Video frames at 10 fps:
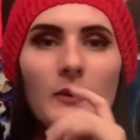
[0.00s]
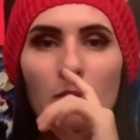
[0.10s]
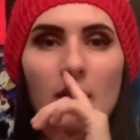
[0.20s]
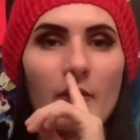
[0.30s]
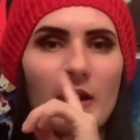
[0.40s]

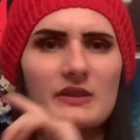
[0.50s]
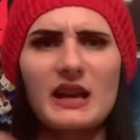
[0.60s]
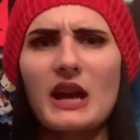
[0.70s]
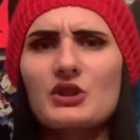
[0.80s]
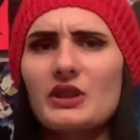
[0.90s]
whatever. I was
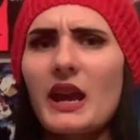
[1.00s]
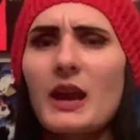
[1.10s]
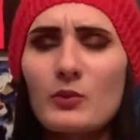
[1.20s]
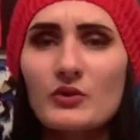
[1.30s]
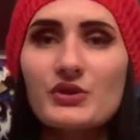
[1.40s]
actually
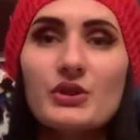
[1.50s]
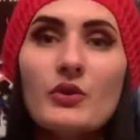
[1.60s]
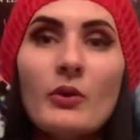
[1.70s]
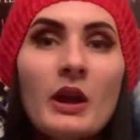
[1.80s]
able to